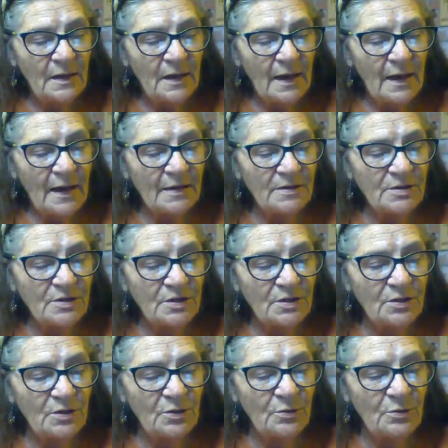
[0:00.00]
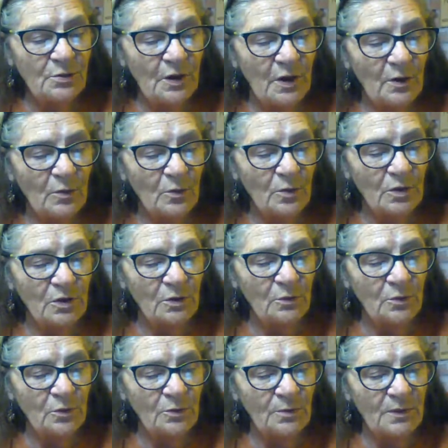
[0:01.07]
as she knew no one and
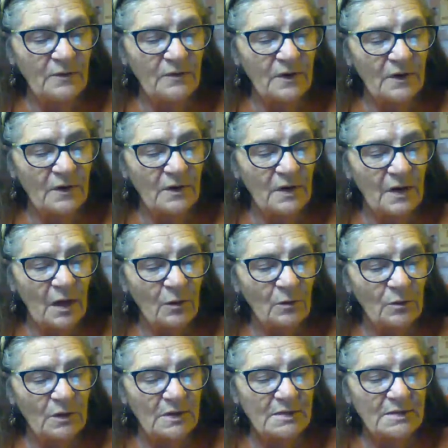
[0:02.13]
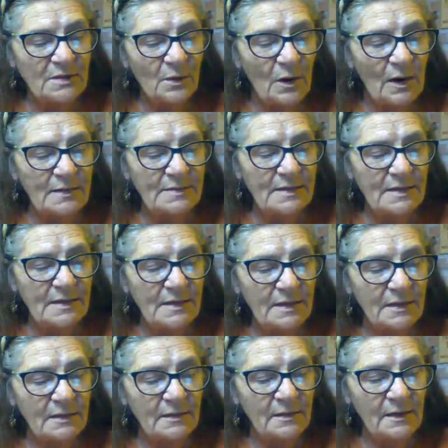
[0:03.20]
would be very lonely. So I
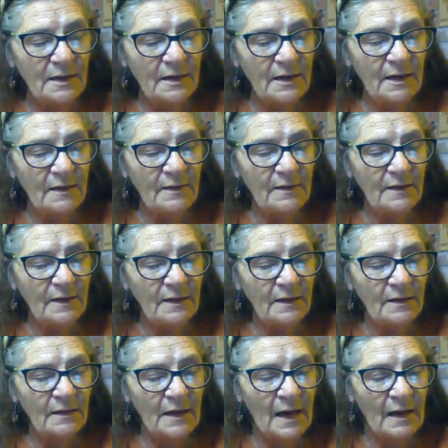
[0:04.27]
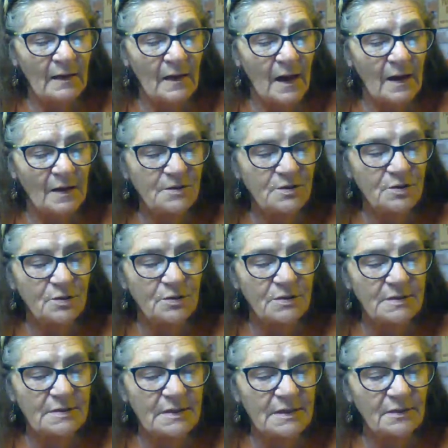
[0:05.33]
did. And then I liked
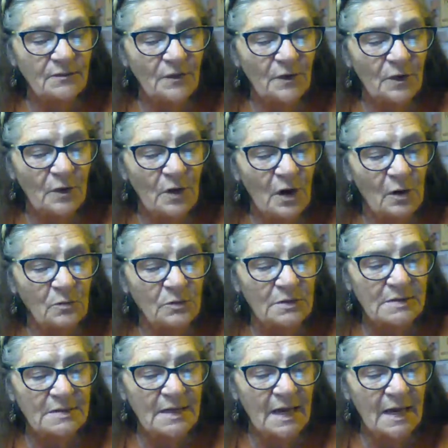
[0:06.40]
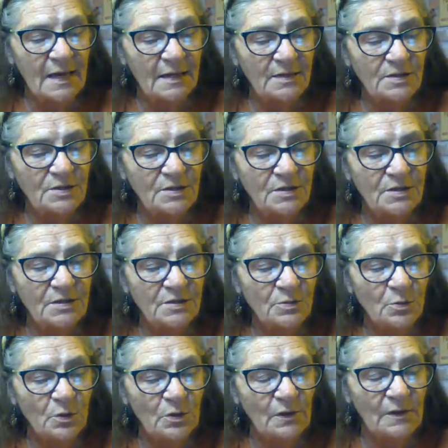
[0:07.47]
Christine for her own sake. She is
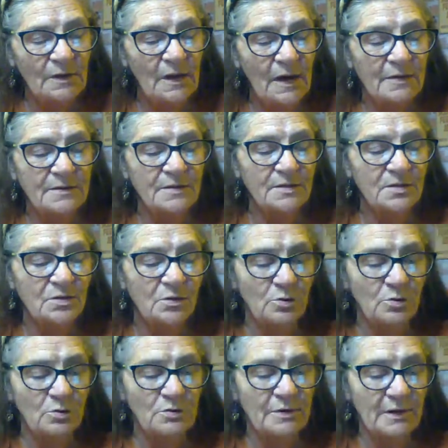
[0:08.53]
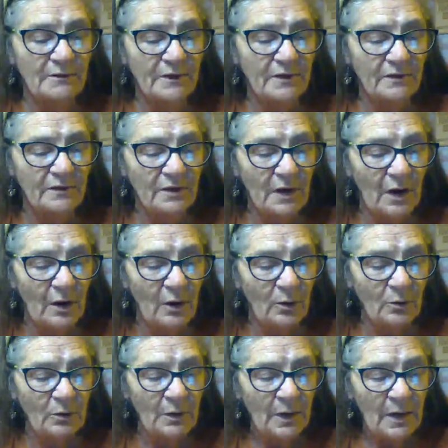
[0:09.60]
one of the nicest girls I've ever known.